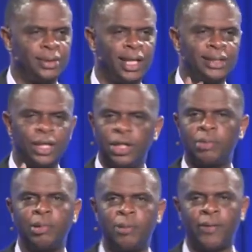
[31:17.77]
I tell young
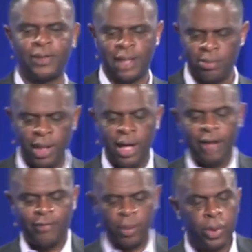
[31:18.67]
people all the time
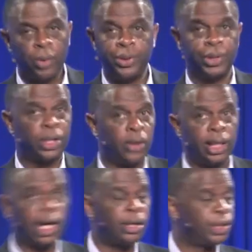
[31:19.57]
if I want to know where you're
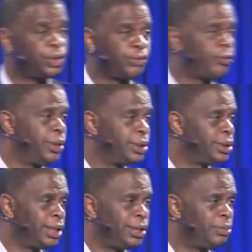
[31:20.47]
going, I look at your friends.
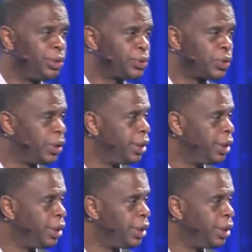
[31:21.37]
They tell me your story.